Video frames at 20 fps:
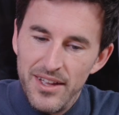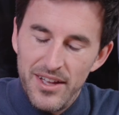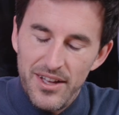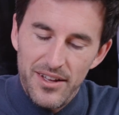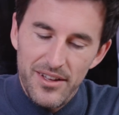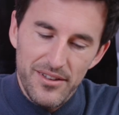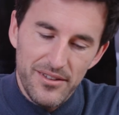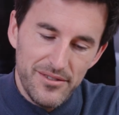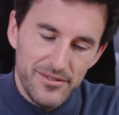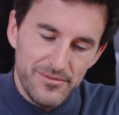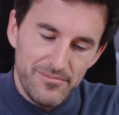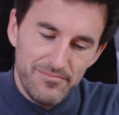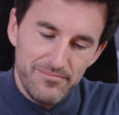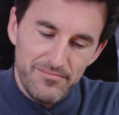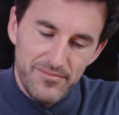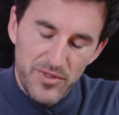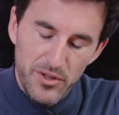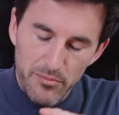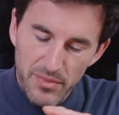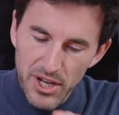
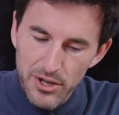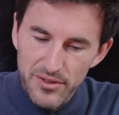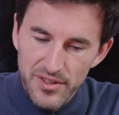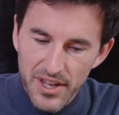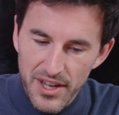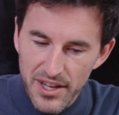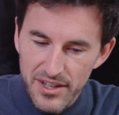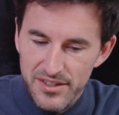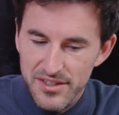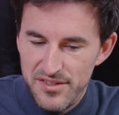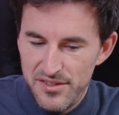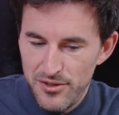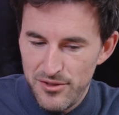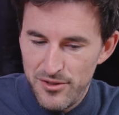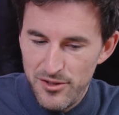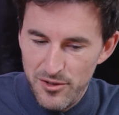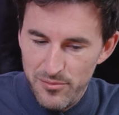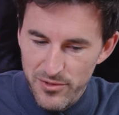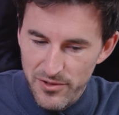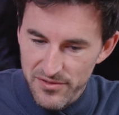the minute hand is on
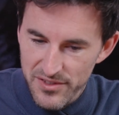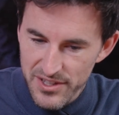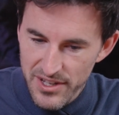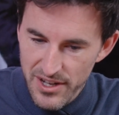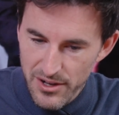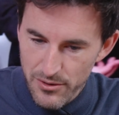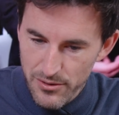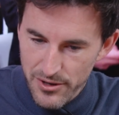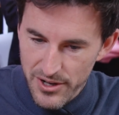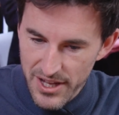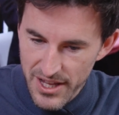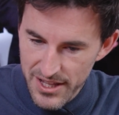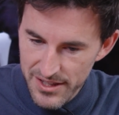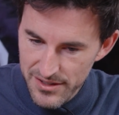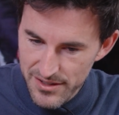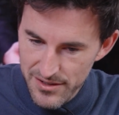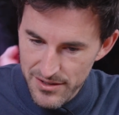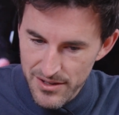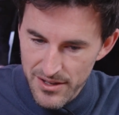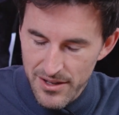top of the hour
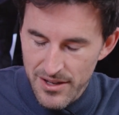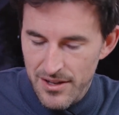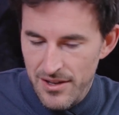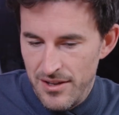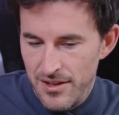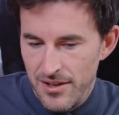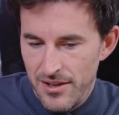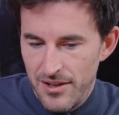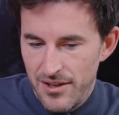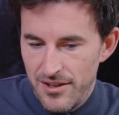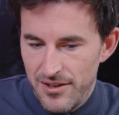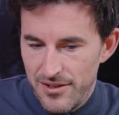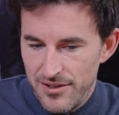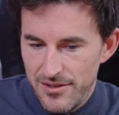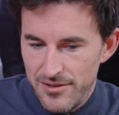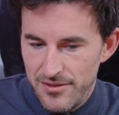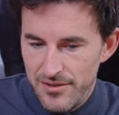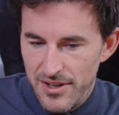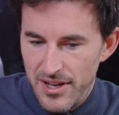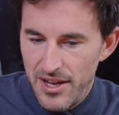hand.
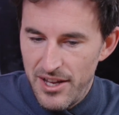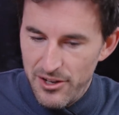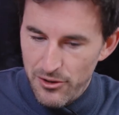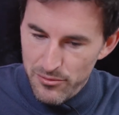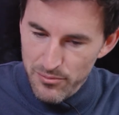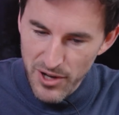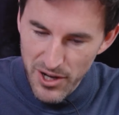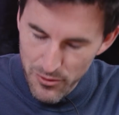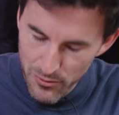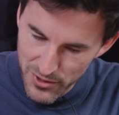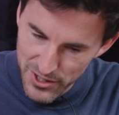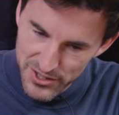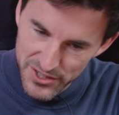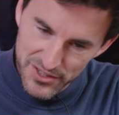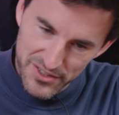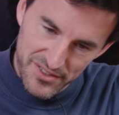And on my watch